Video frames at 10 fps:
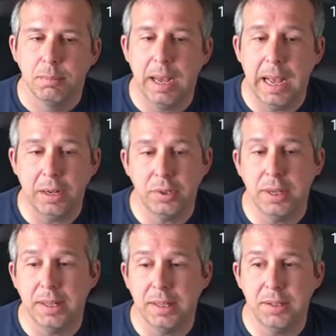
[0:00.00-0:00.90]
but
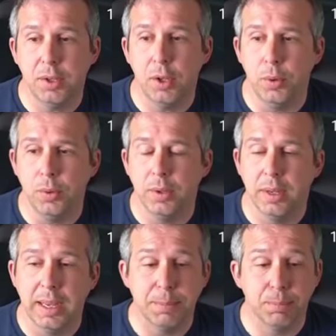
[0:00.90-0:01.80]
actually this dude
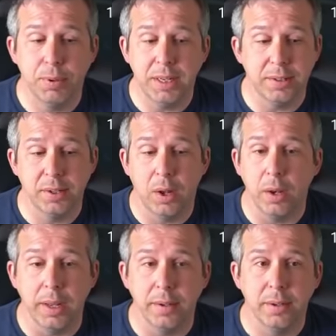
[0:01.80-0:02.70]
is pretty
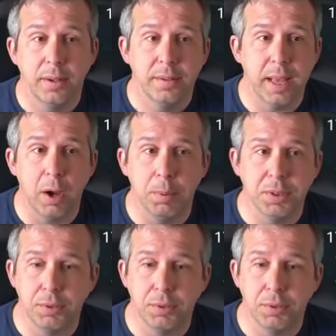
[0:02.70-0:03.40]
solid to help